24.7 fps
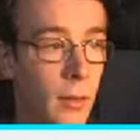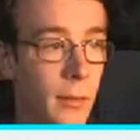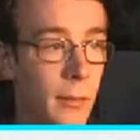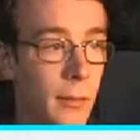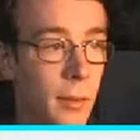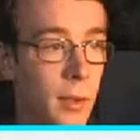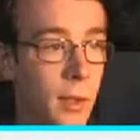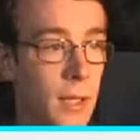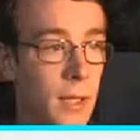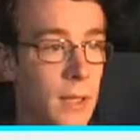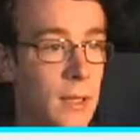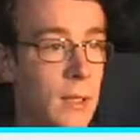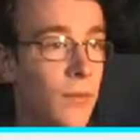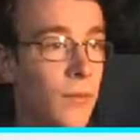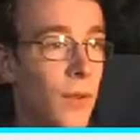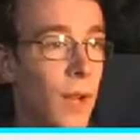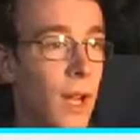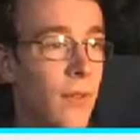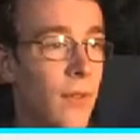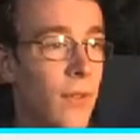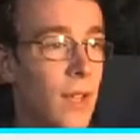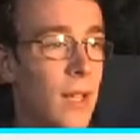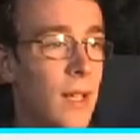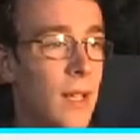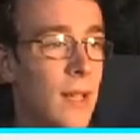Please
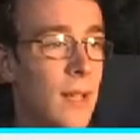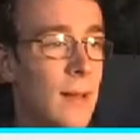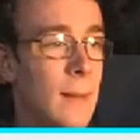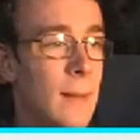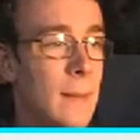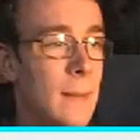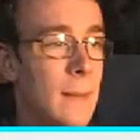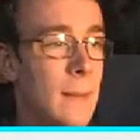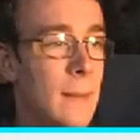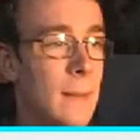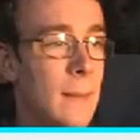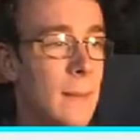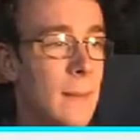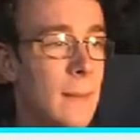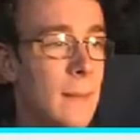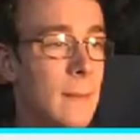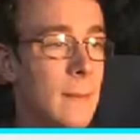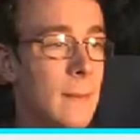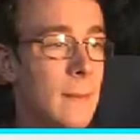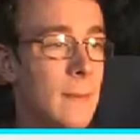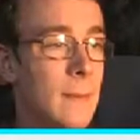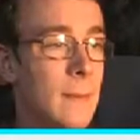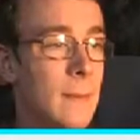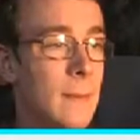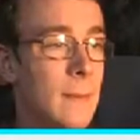survive it.
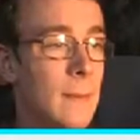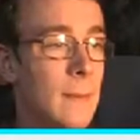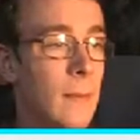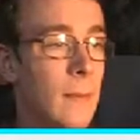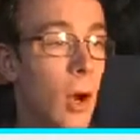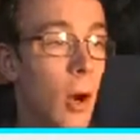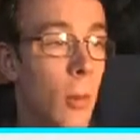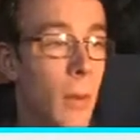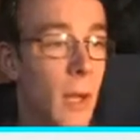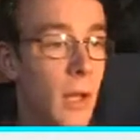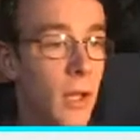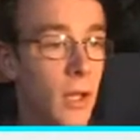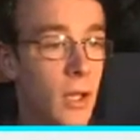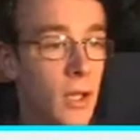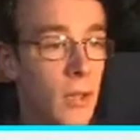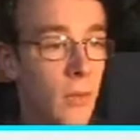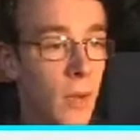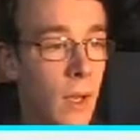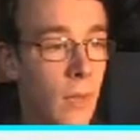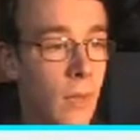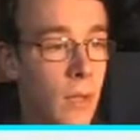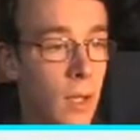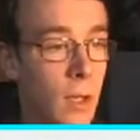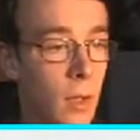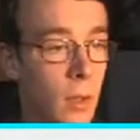Oh my god, he
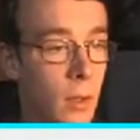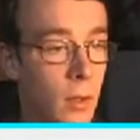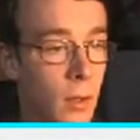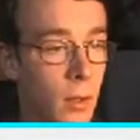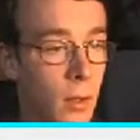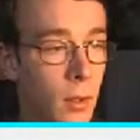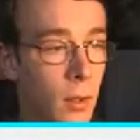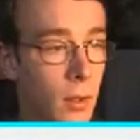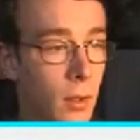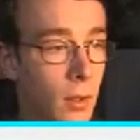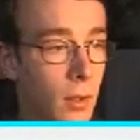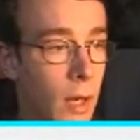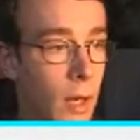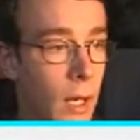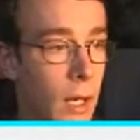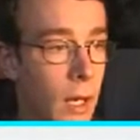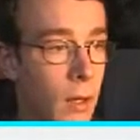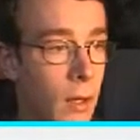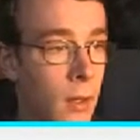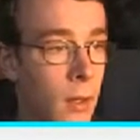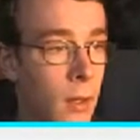survived it. Right,